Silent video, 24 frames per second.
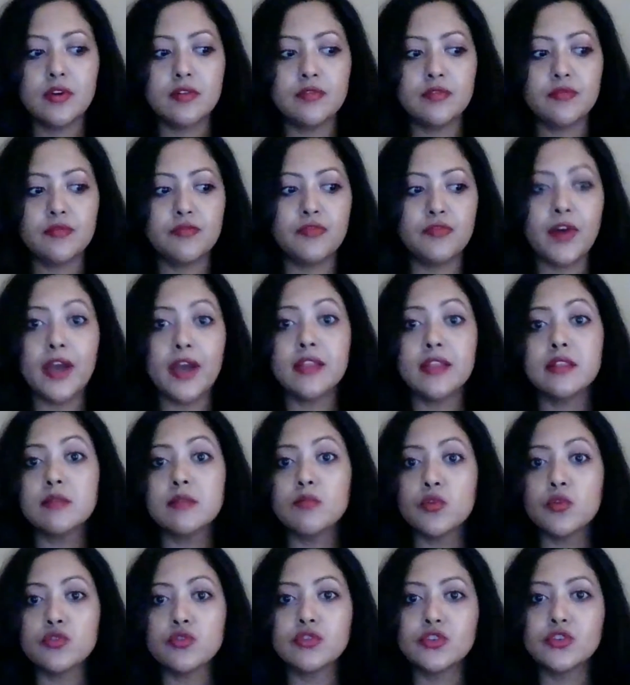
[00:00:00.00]
find the
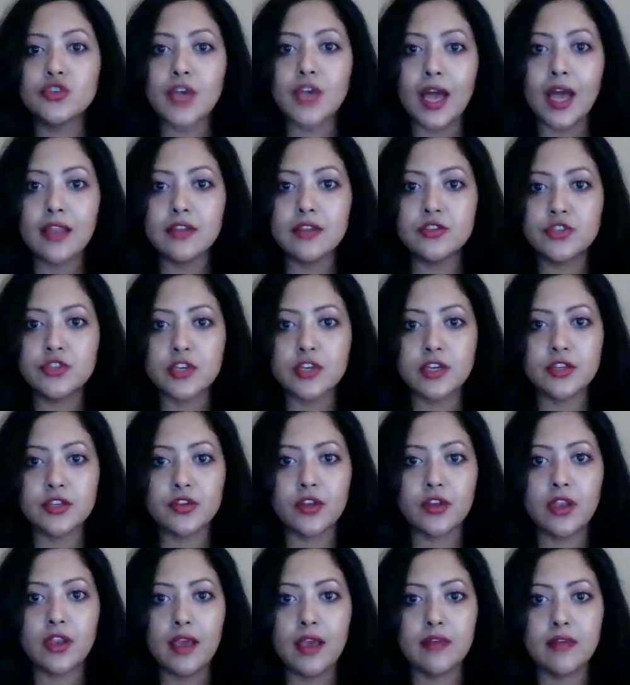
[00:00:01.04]
most challenging in your
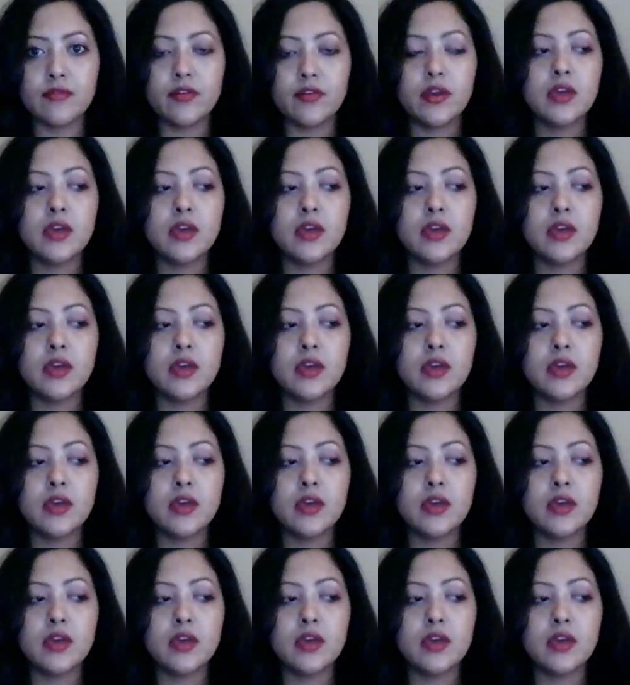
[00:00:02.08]
life.